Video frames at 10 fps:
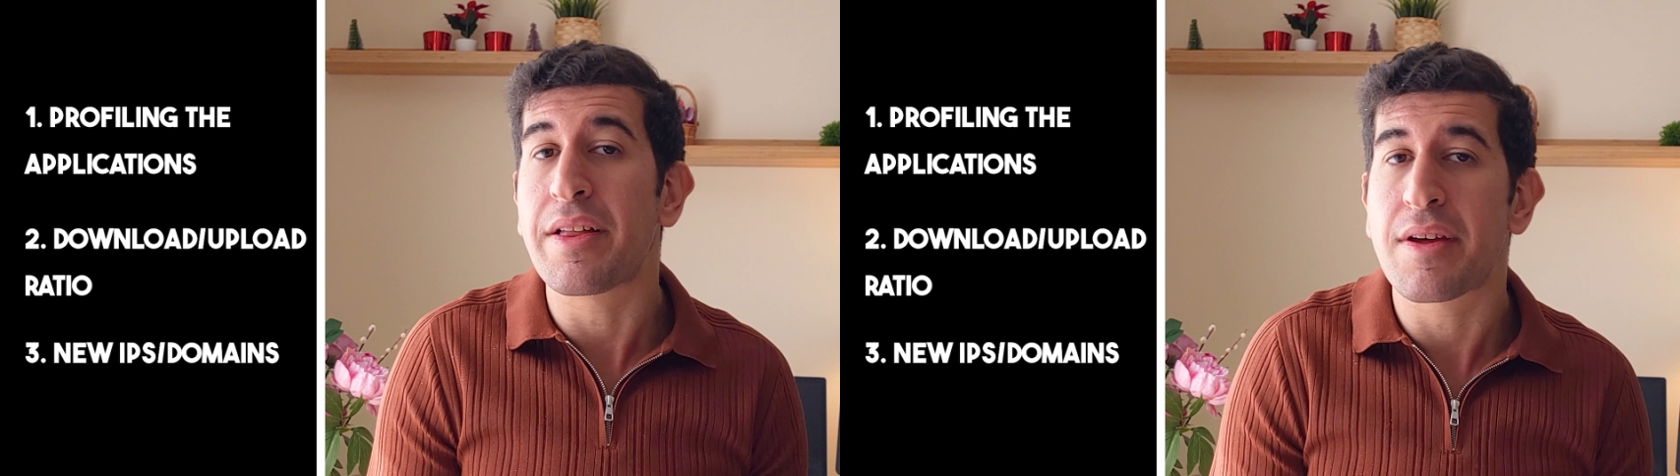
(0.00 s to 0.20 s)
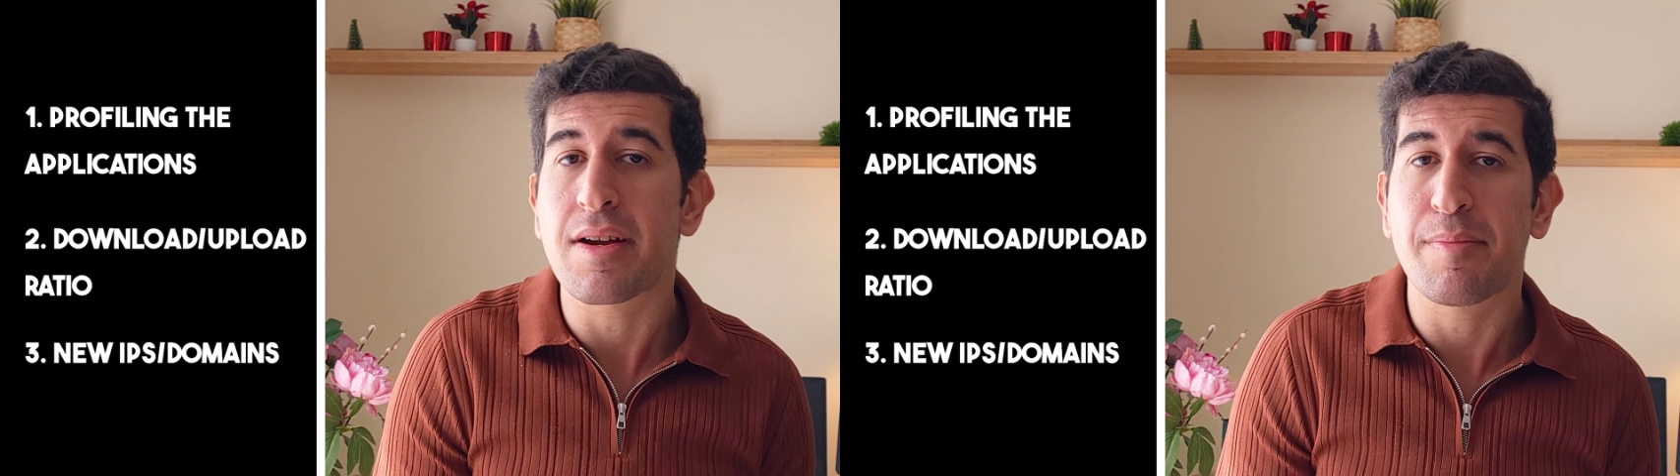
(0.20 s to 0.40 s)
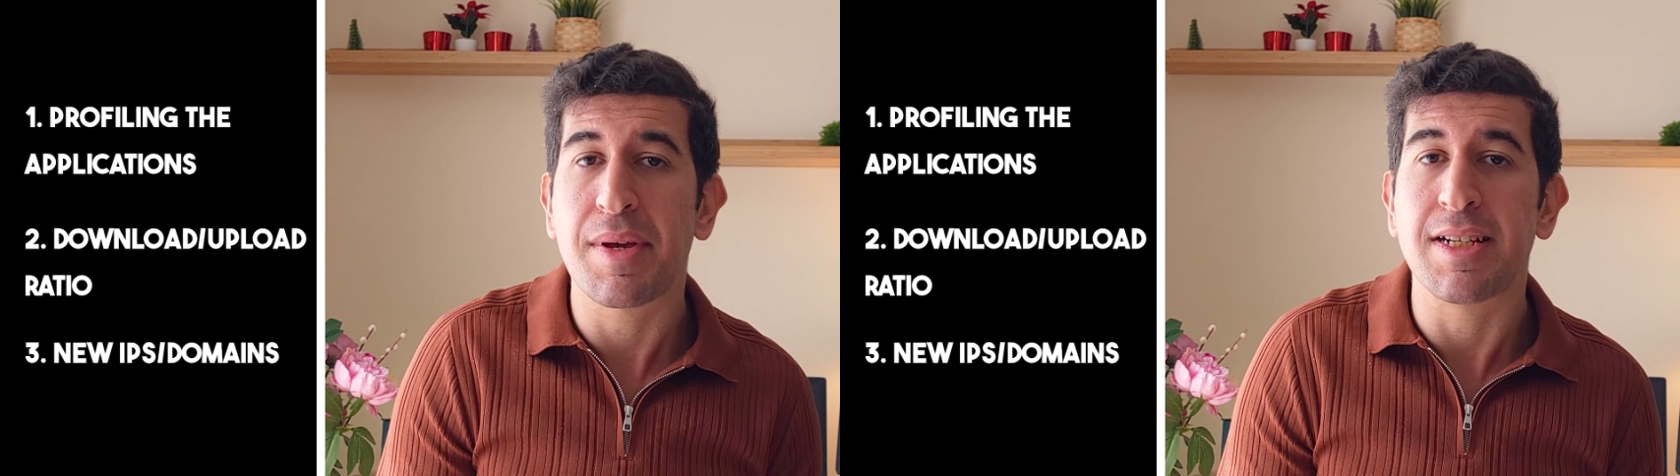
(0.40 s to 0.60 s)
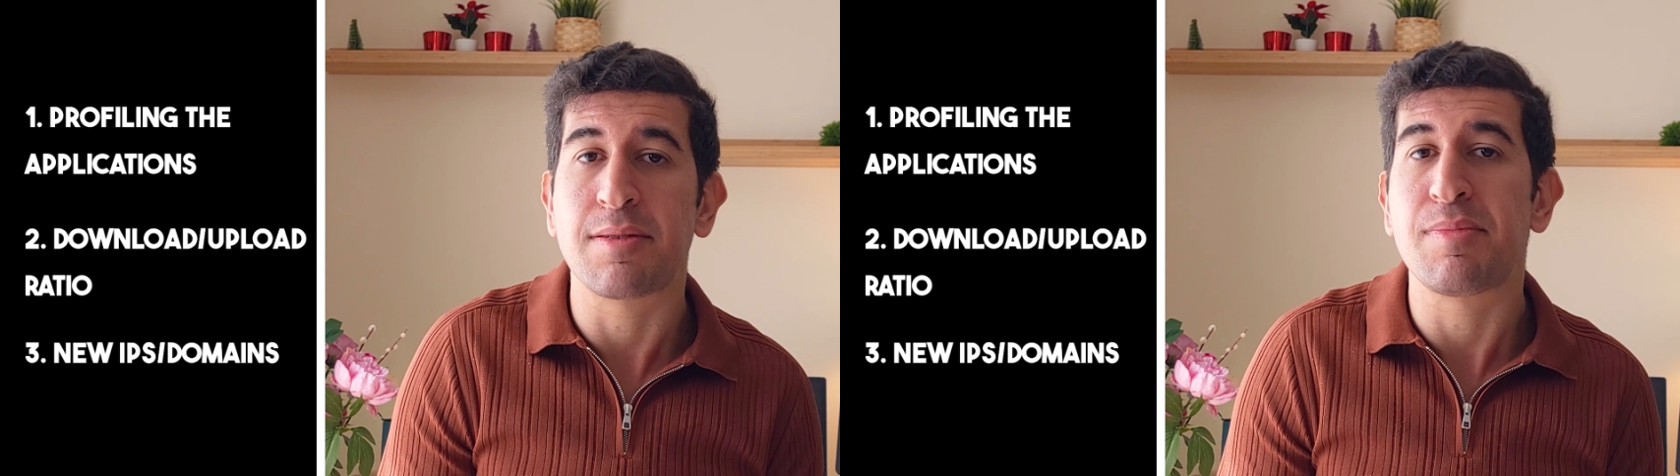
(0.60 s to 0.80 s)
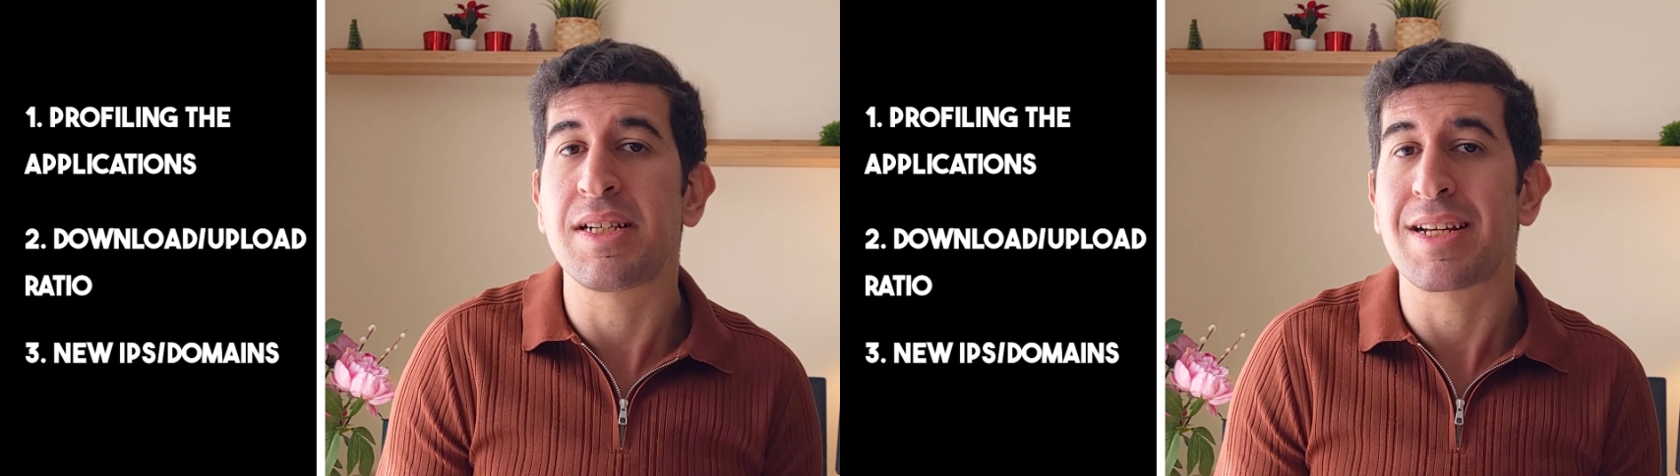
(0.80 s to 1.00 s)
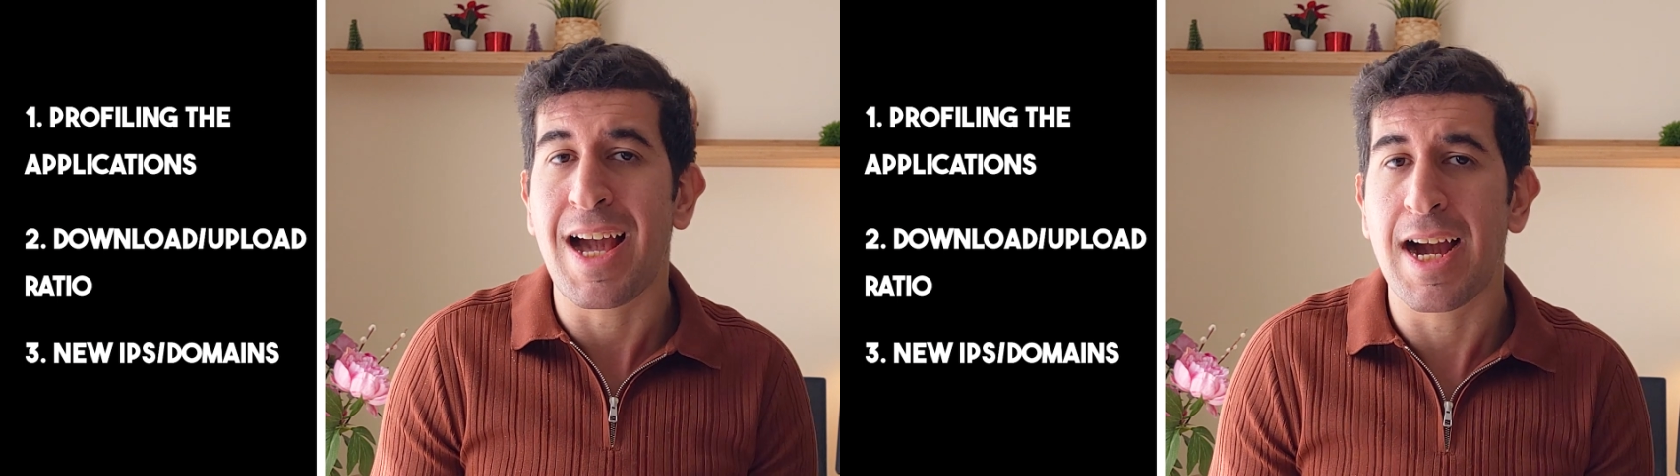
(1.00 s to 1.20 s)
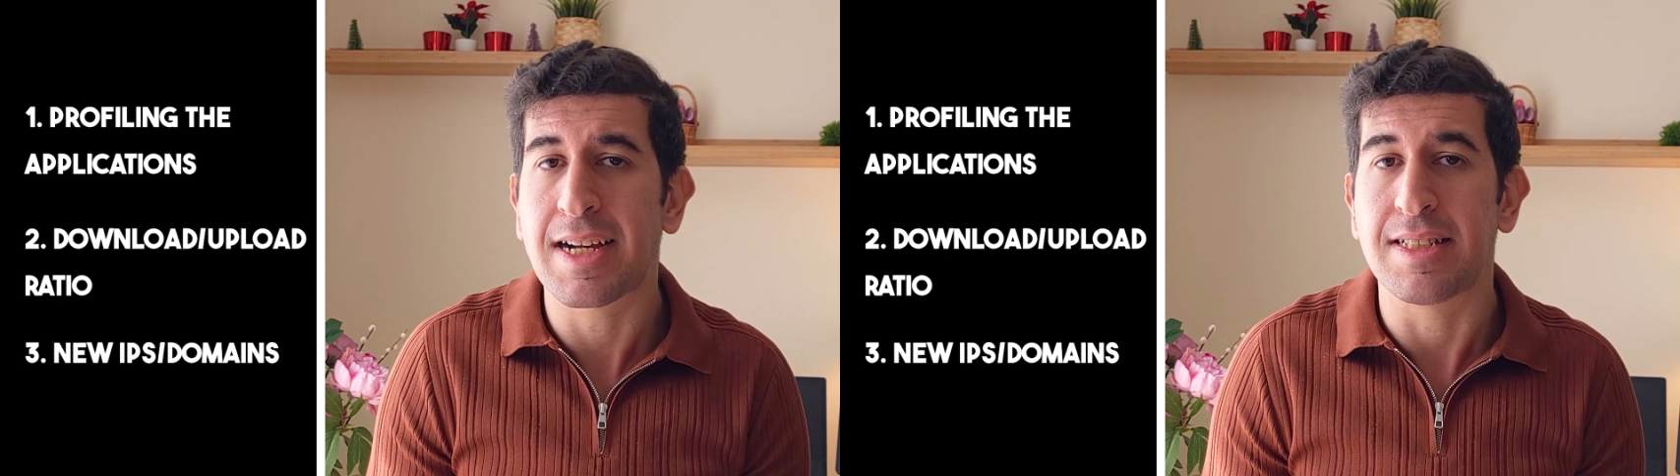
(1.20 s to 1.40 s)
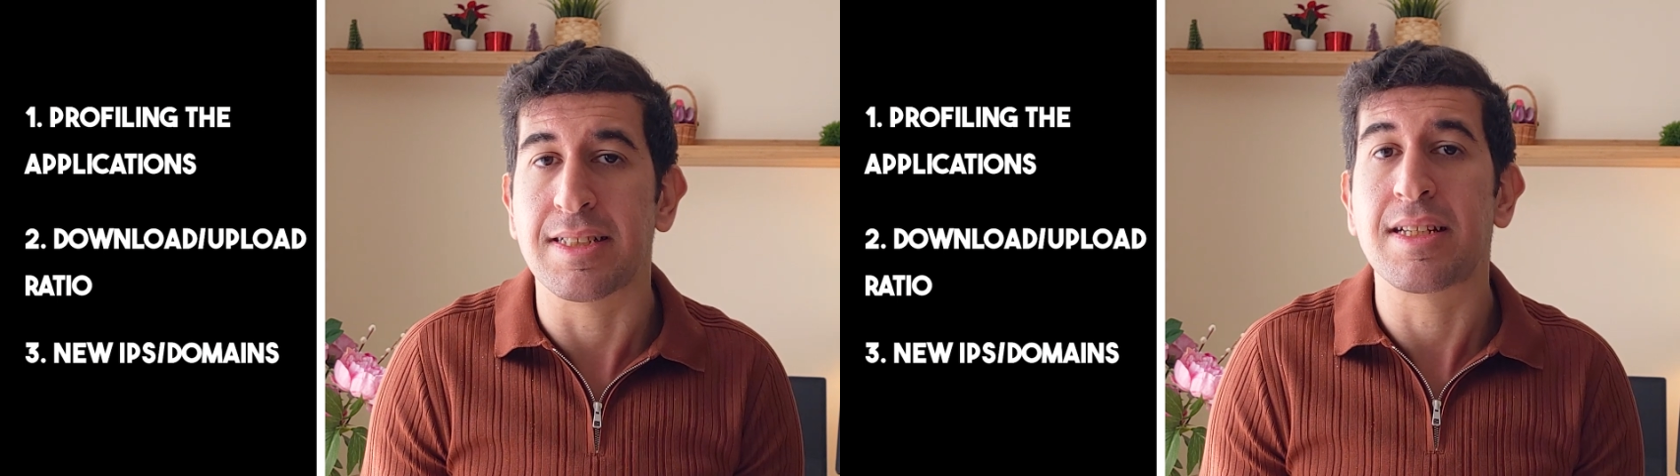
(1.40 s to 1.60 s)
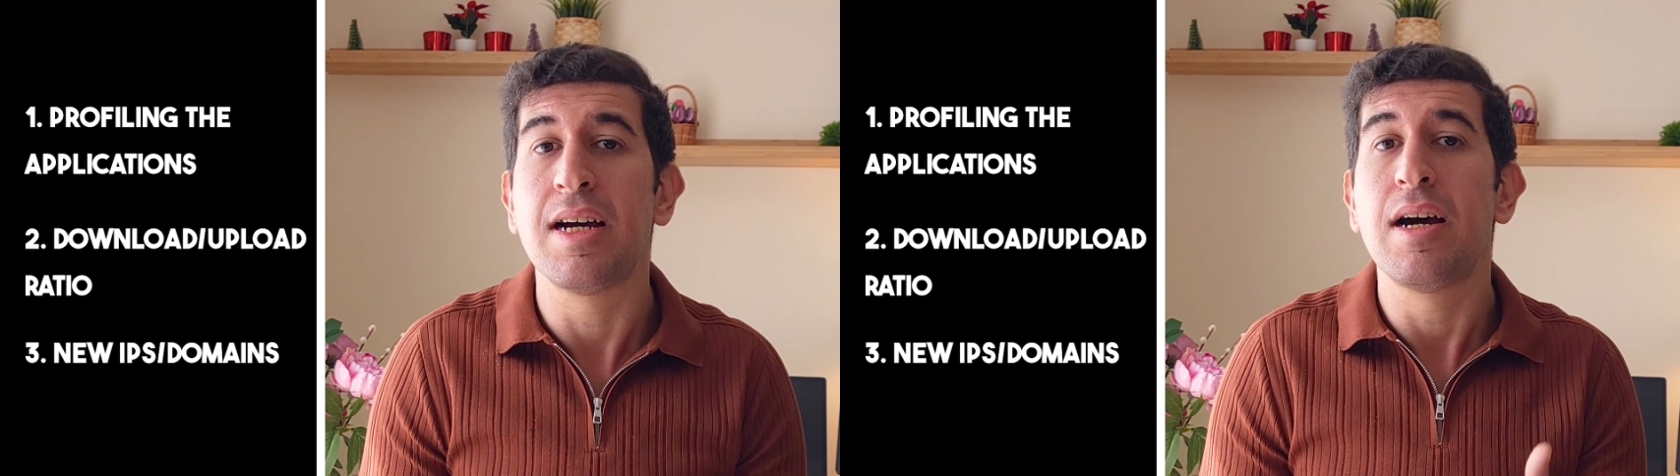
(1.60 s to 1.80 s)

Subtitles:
other IPs being accessed